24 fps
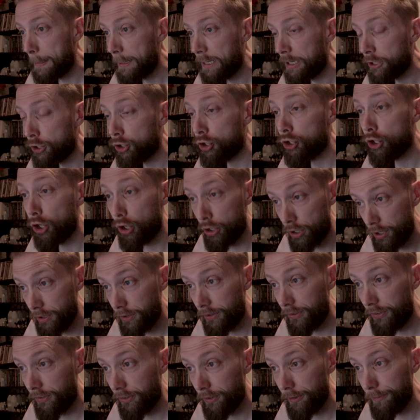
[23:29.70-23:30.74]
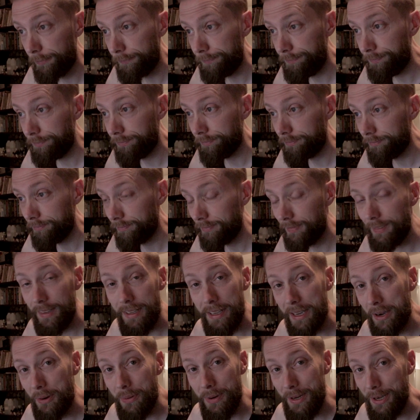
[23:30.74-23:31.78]
Sharks?
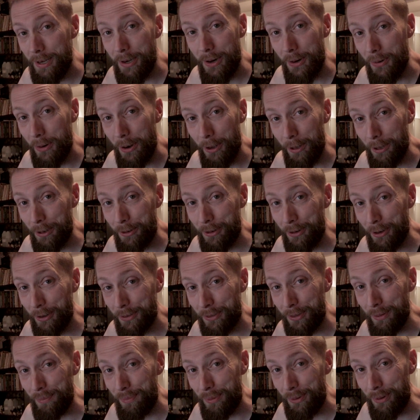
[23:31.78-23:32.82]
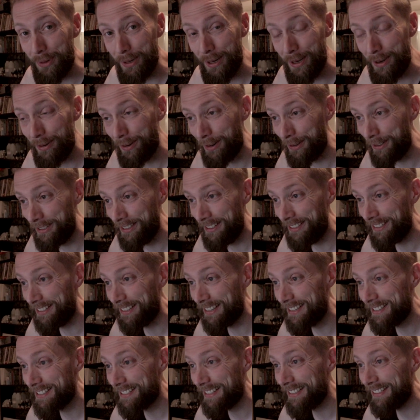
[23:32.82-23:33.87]
Yeah, we go all across the board here on Geek
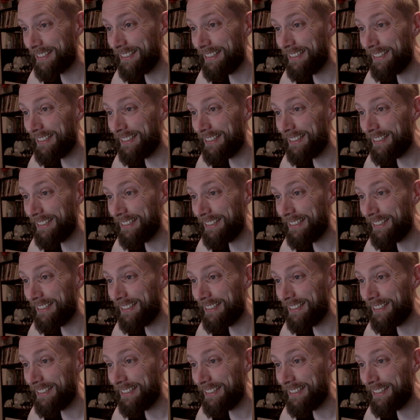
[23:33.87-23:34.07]
Days.